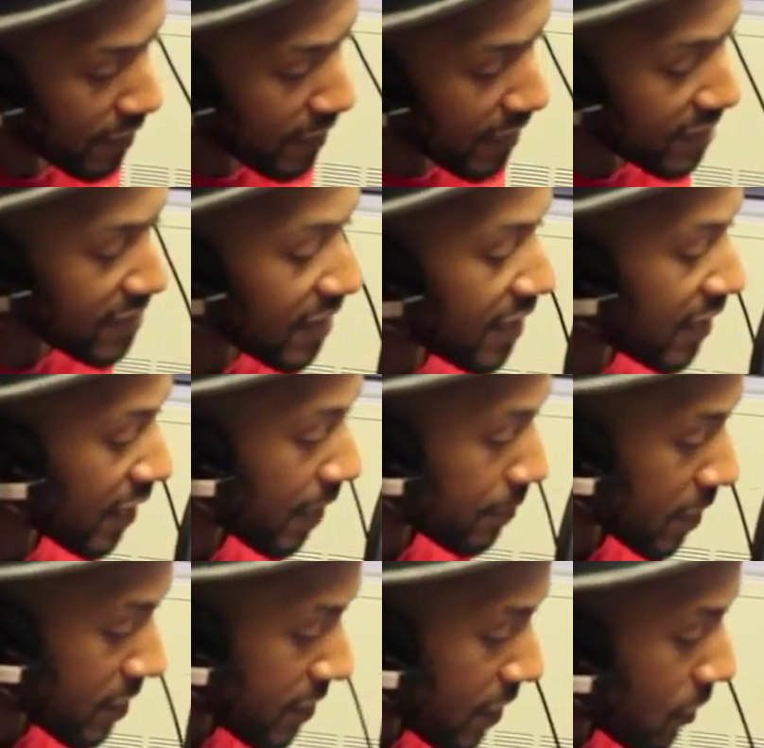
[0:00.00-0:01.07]
Ascending up
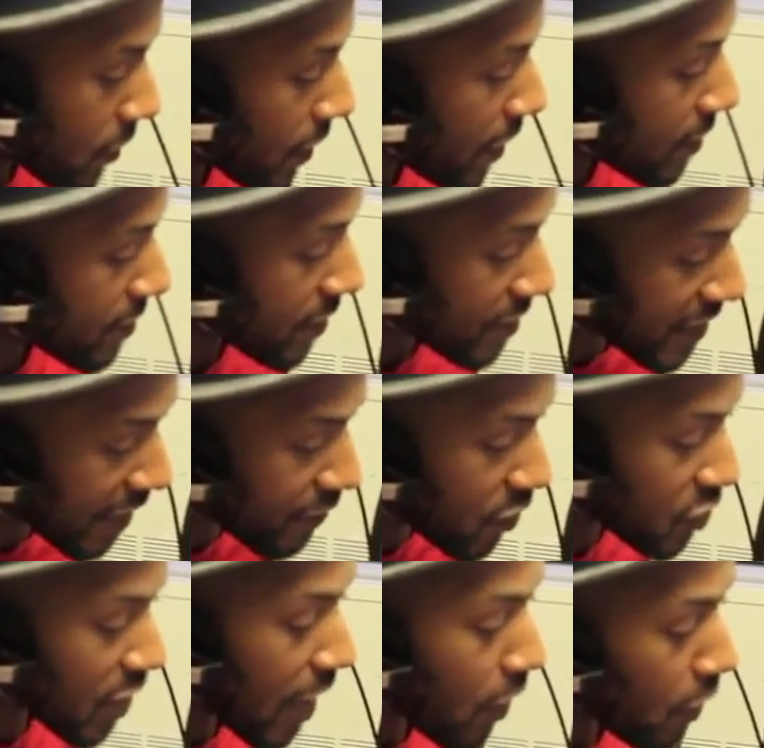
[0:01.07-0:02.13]
the staircase to save the
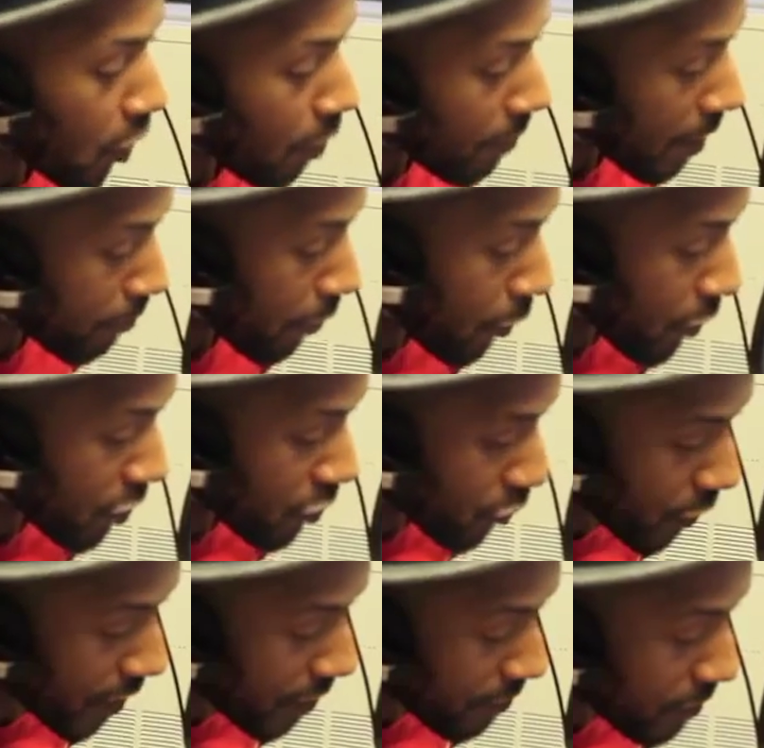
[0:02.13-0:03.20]
child called my broken
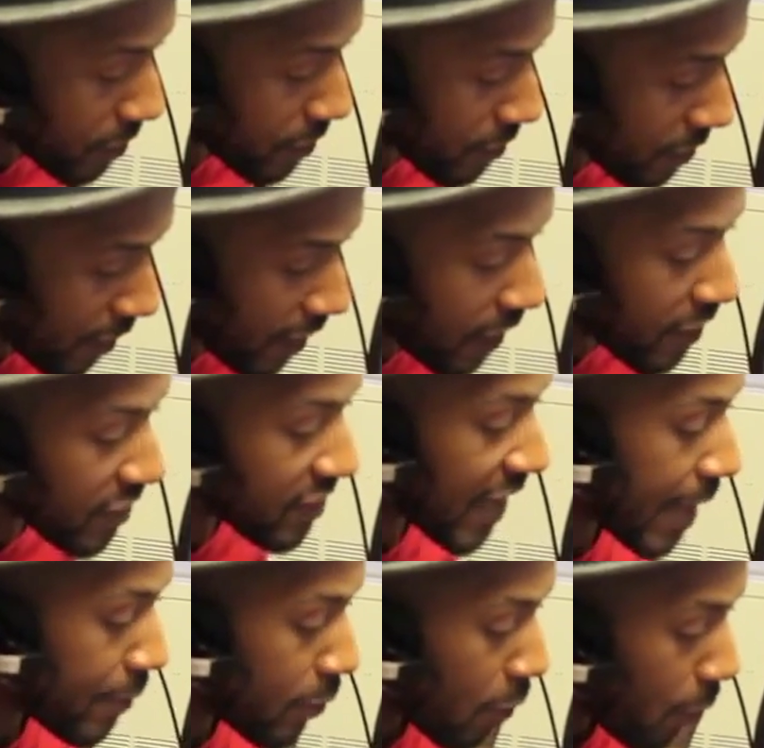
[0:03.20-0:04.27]
dreams, an
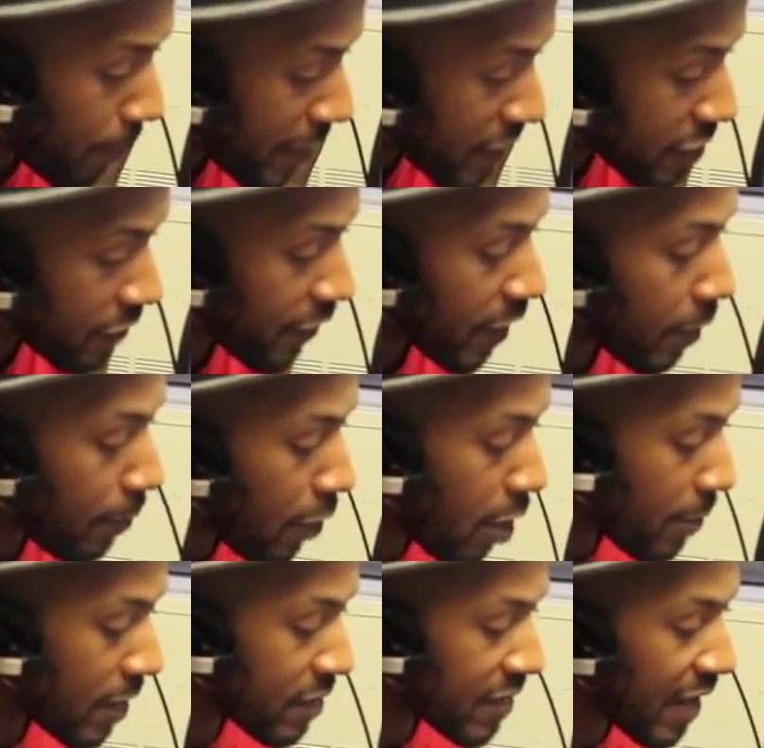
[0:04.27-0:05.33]
unescapable peace fell
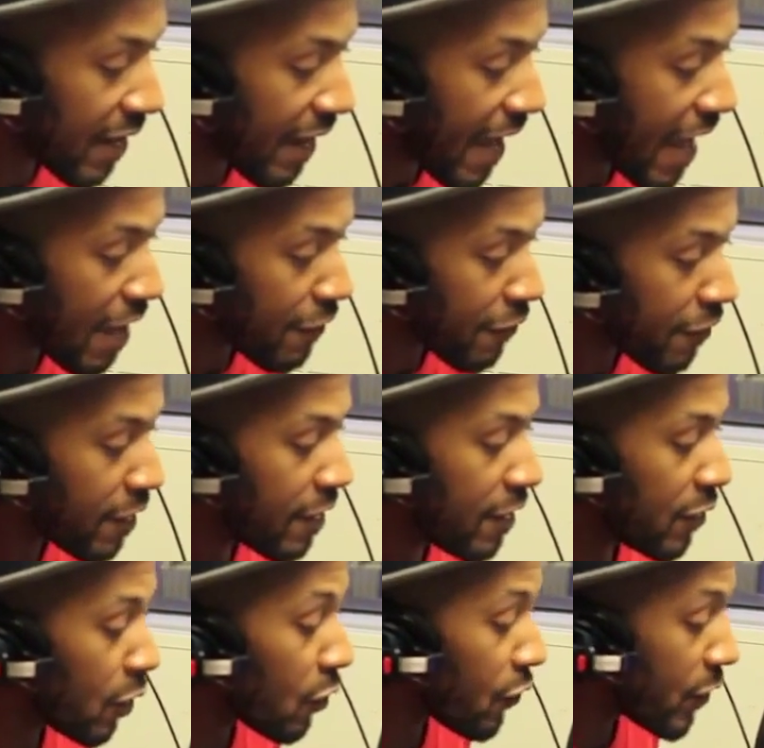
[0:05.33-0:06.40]
upon me saying, have
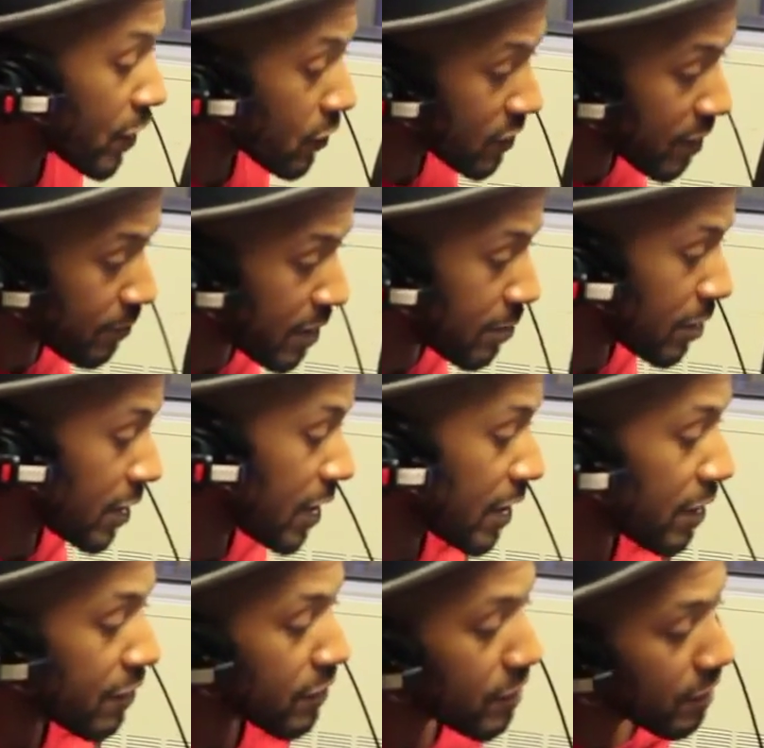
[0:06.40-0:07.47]
no fear, simply
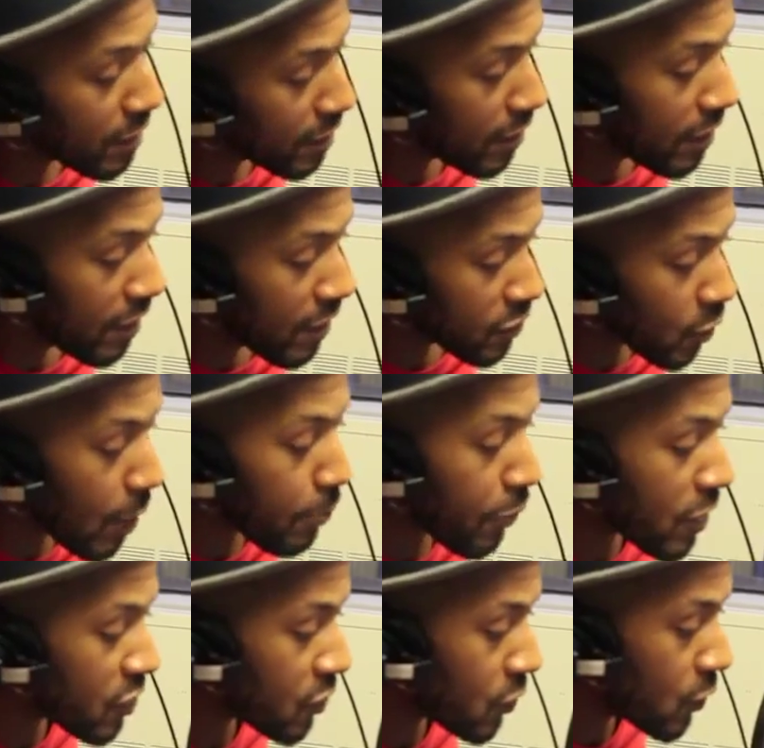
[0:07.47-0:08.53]
believe. So I
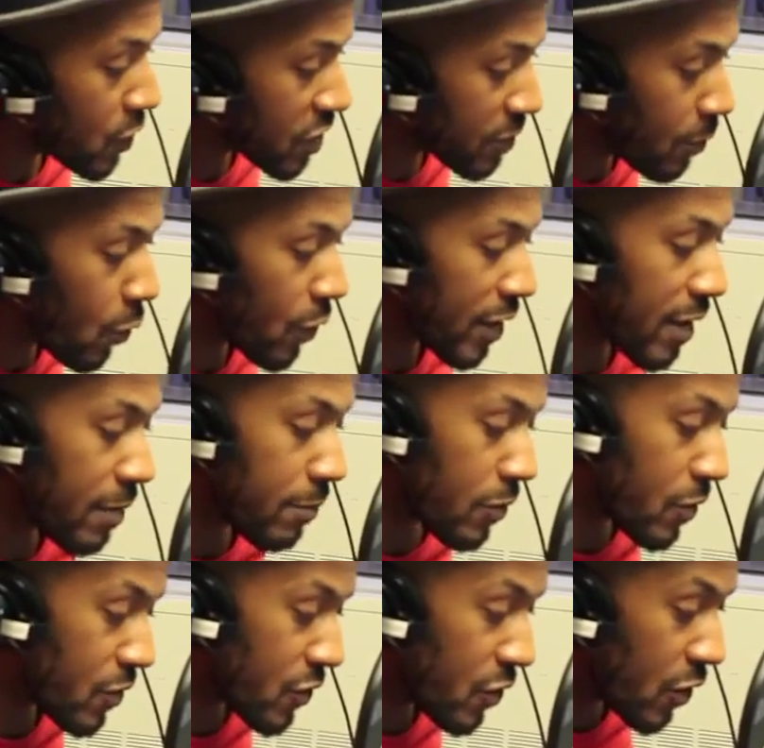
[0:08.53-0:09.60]
pressed through the smoke and
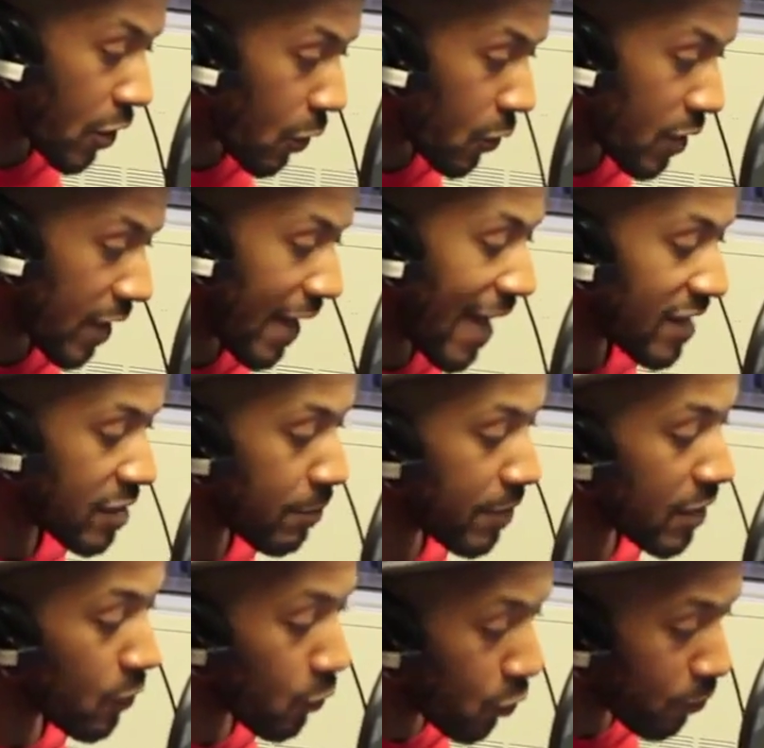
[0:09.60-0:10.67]
embers, you know, the gossip
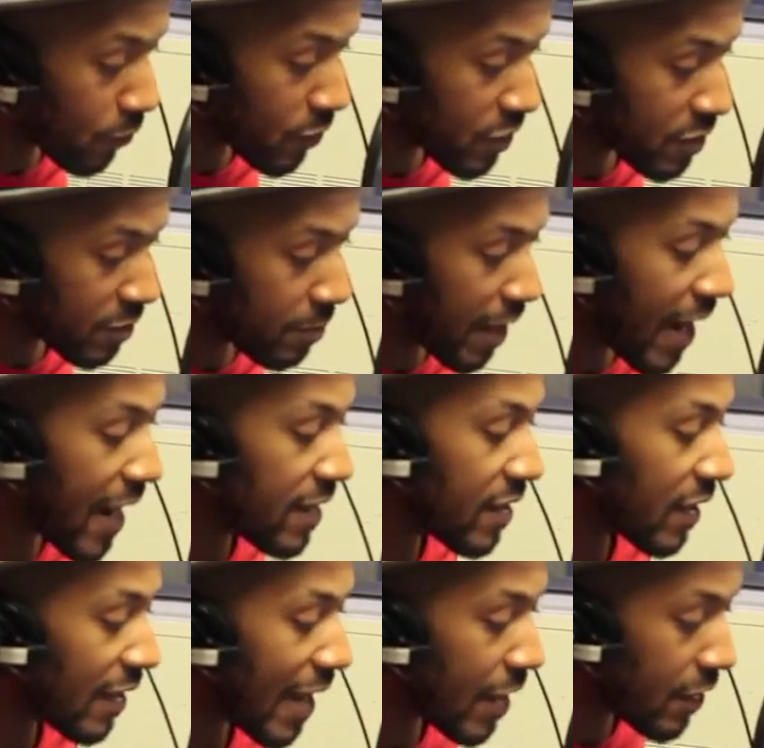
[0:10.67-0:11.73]
and the rumors. Behind the
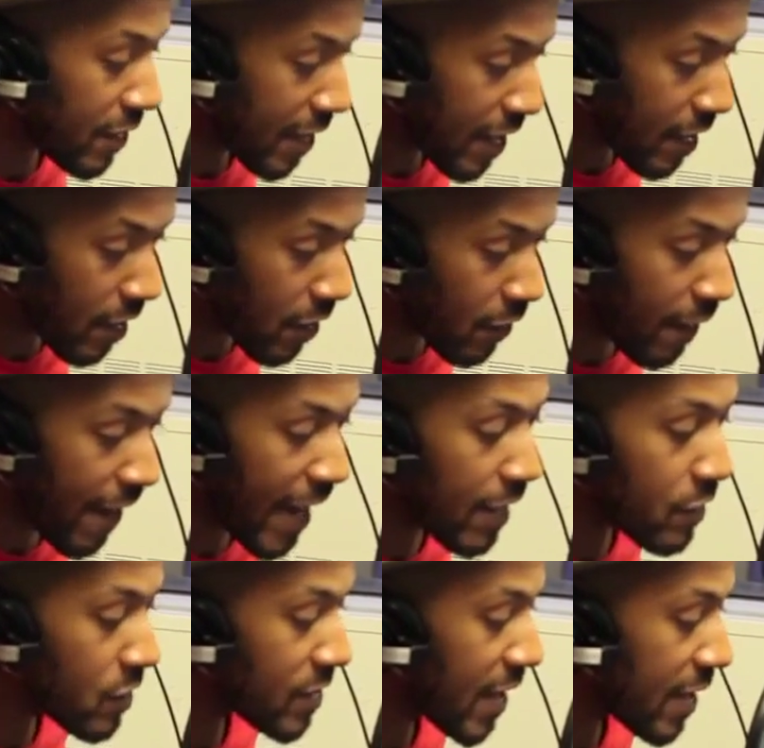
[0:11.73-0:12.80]
clouded air,
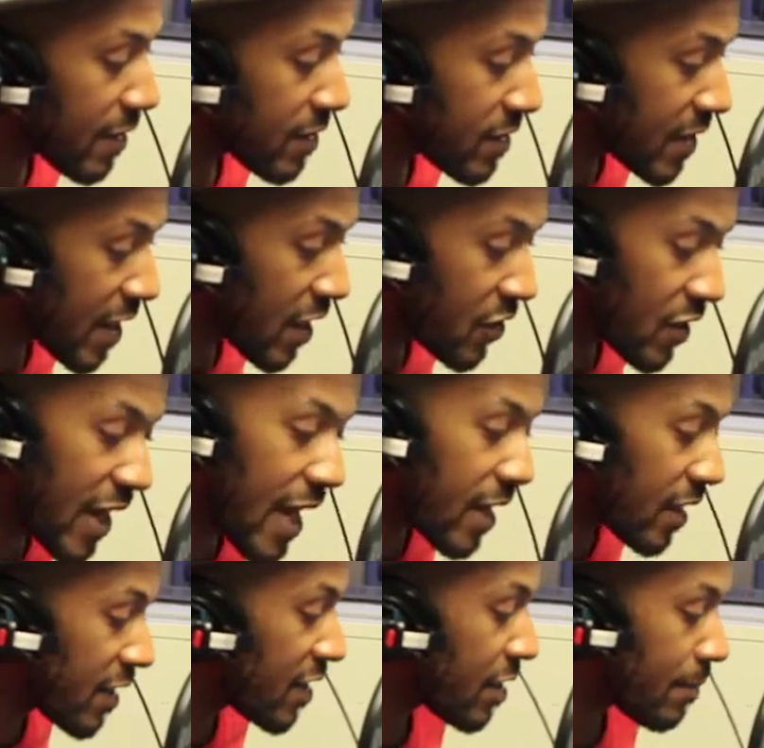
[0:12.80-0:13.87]
haters stand and stare, you gotta
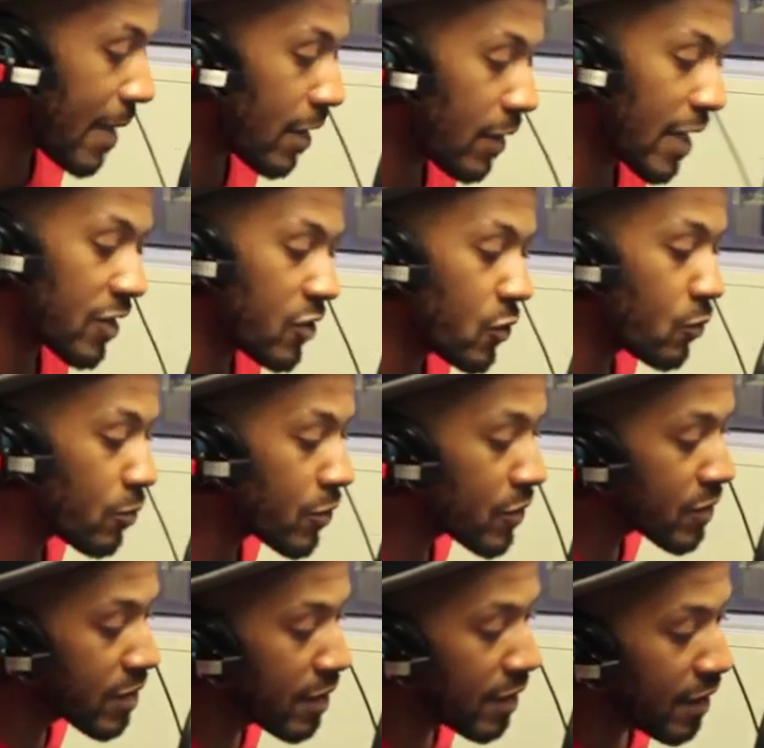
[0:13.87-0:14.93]
cut them out like tumors.